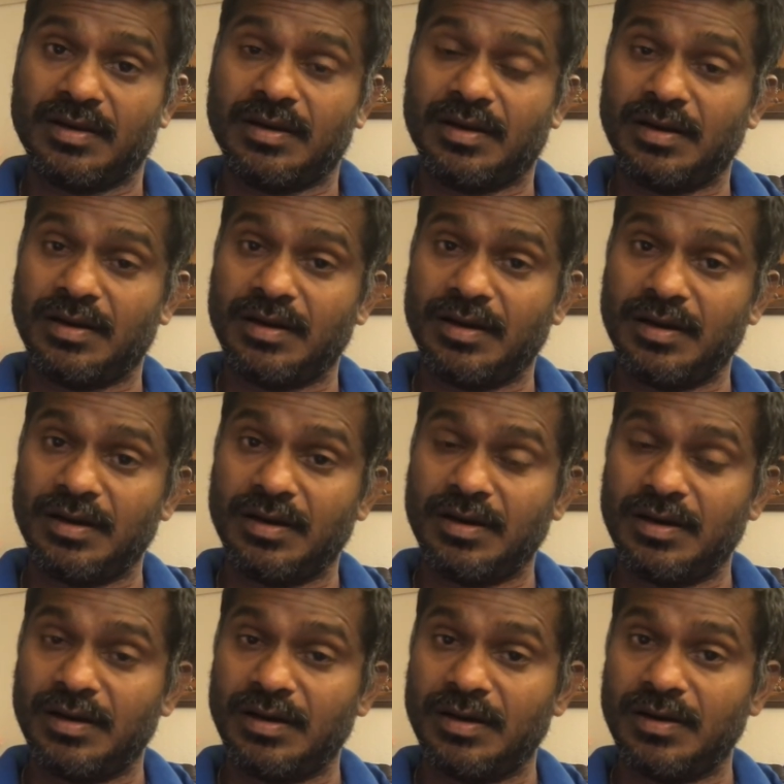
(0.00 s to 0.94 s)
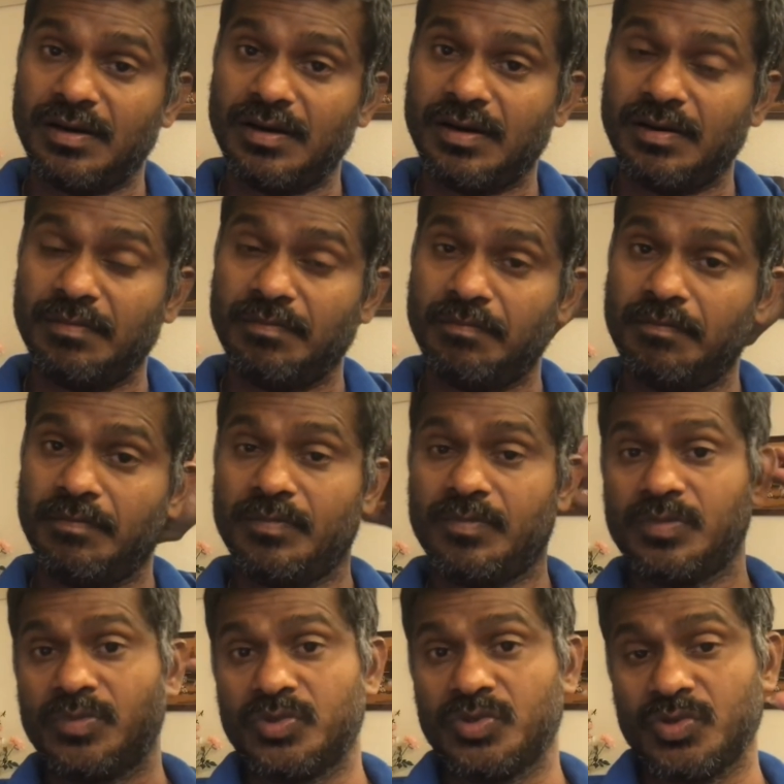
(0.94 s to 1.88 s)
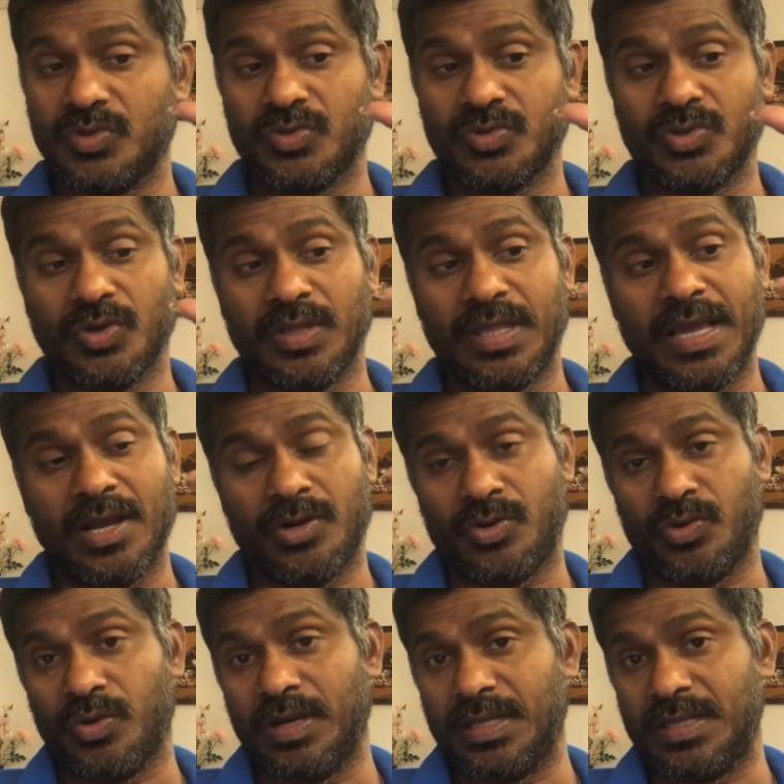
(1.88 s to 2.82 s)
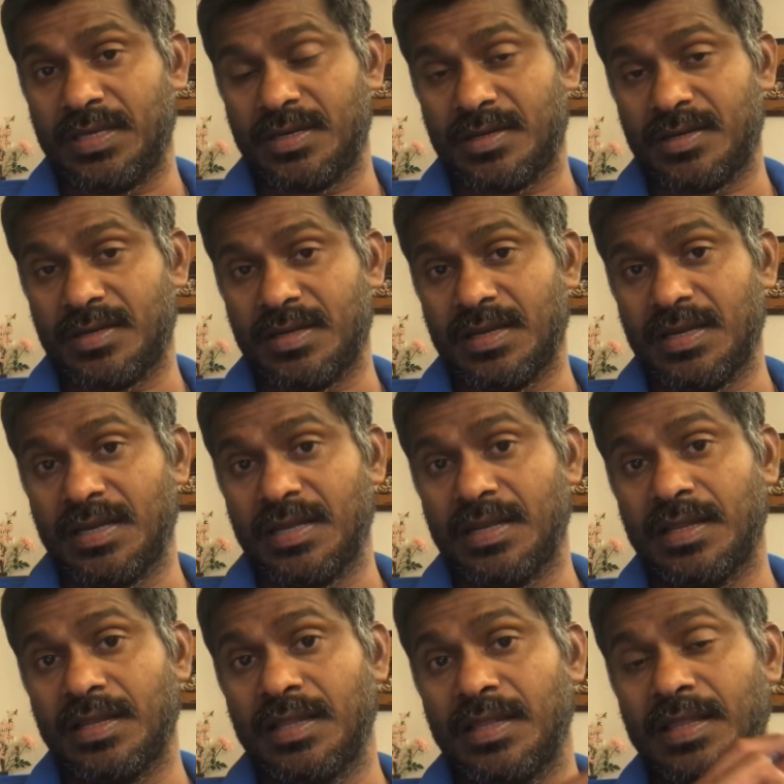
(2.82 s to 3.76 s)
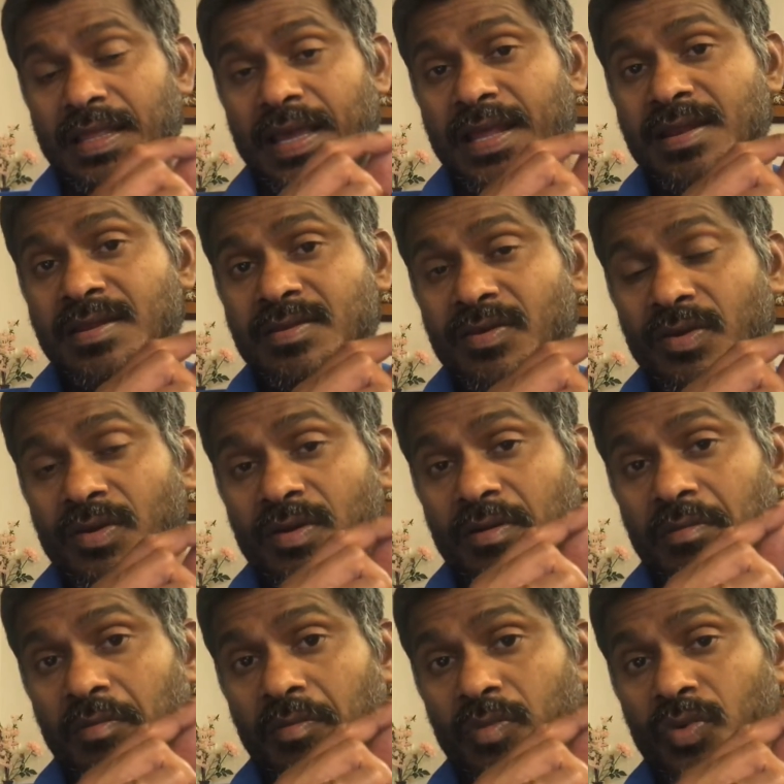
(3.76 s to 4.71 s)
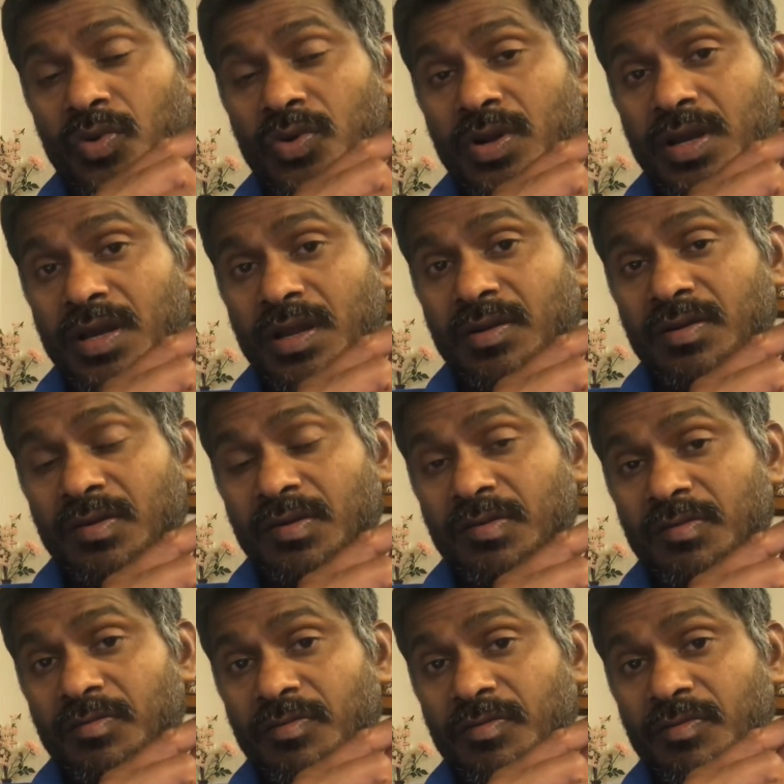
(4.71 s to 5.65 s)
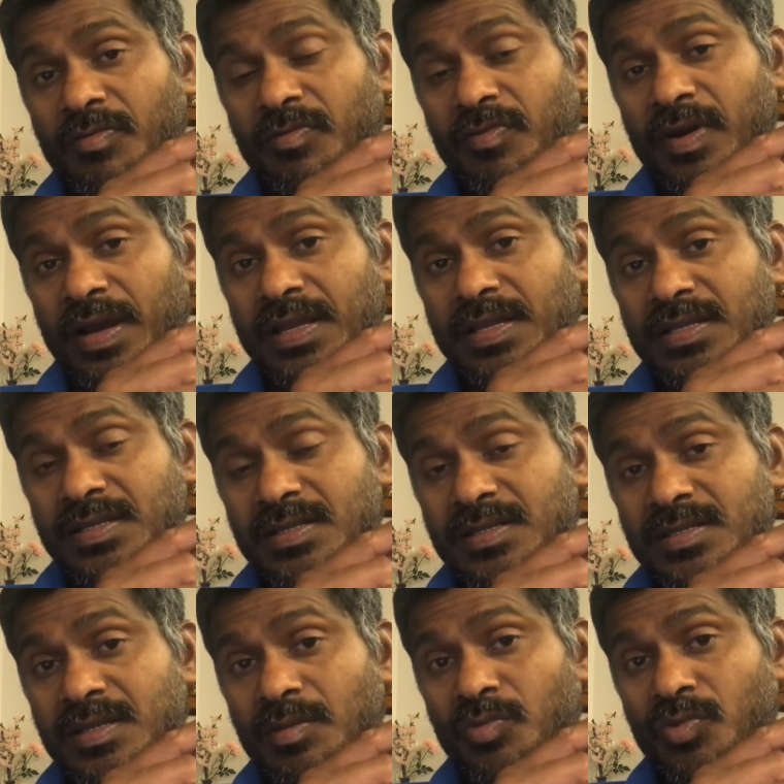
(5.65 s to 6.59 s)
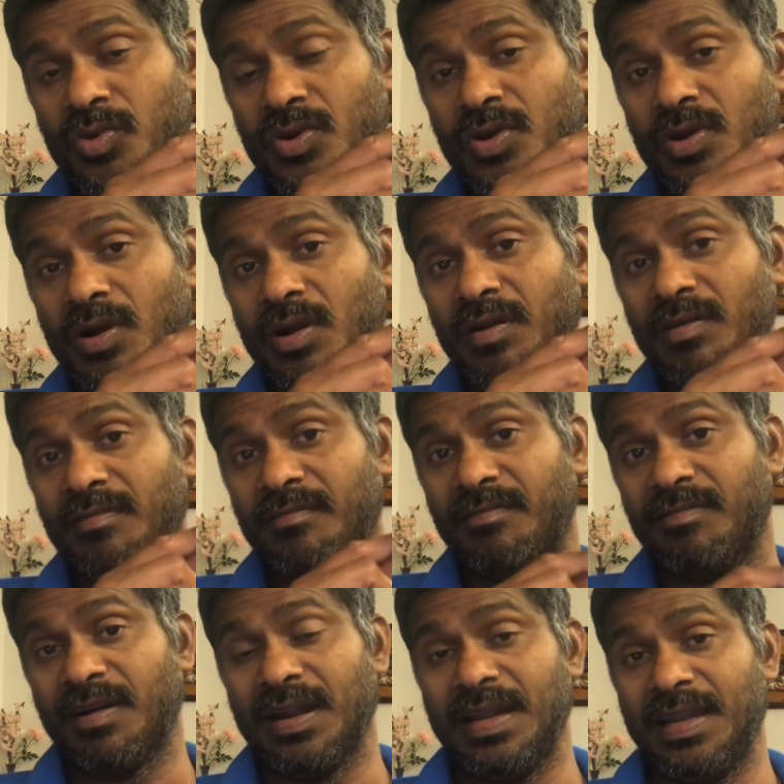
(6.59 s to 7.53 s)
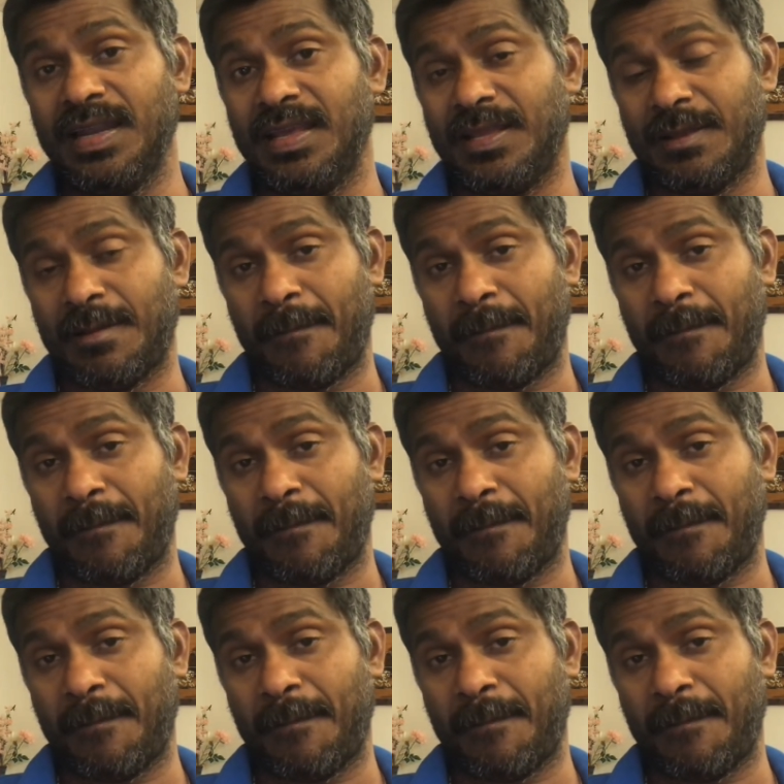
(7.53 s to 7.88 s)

uh, so they are together then murugan finds someone called valli